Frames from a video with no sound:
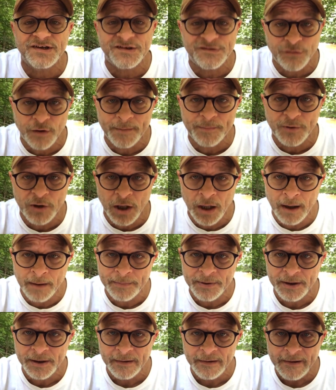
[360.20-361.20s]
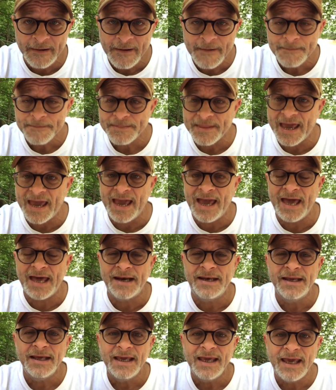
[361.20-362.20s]
strip club, and
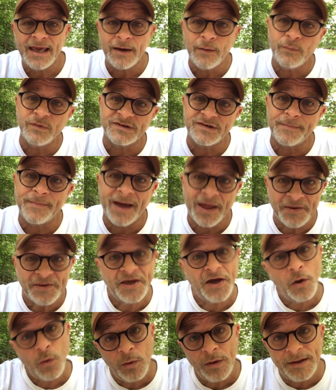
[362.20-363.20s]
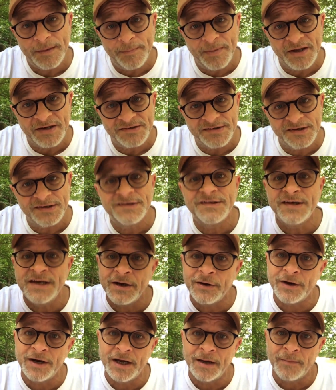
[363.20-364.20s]
it was about the only business
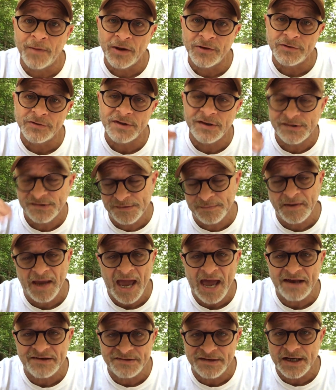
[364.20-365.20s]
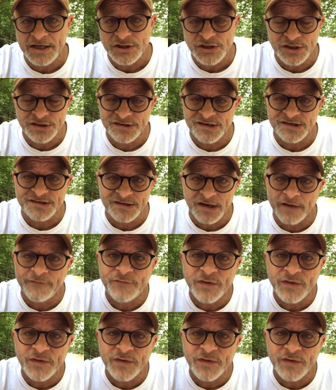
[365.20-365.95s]
near him other than some gas stations and stuff.